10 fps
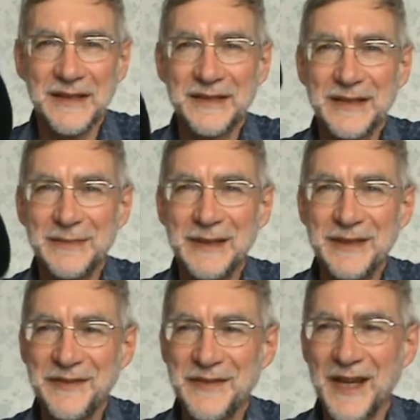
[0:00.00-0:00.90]
so we'll
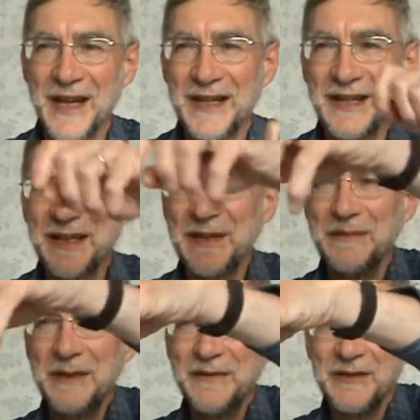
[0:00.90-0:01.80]
use that.
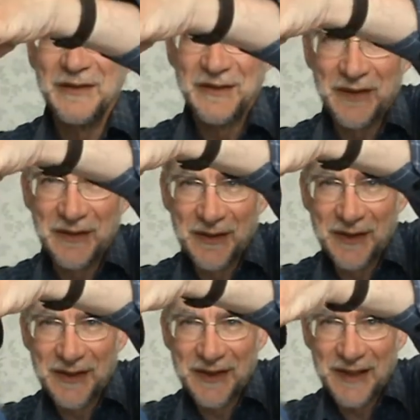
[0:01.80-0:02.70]
We've also got